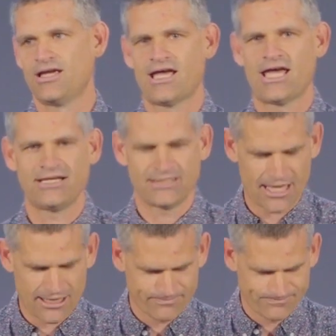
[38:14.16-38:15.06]
And
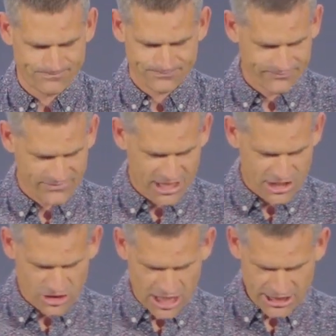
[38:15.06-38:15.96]

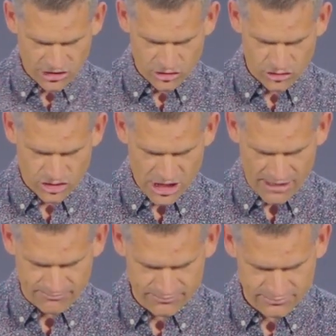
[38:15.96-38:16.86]
so I had to do
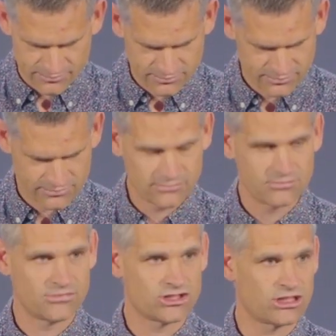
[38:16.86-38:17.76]
some
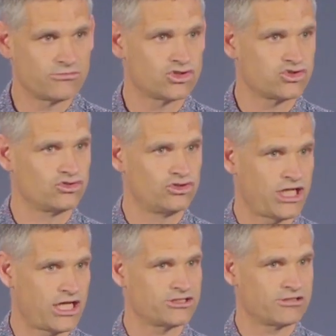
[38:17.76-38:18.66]

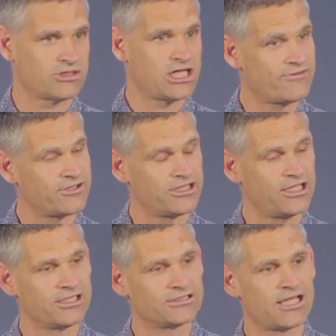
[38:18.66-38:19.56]
clever
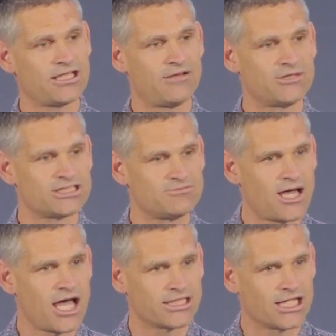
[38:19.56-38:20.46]
things. Lucky I'm a
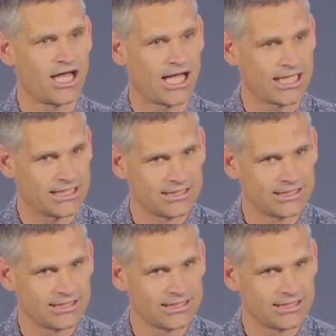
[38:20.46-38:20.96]
smart guy.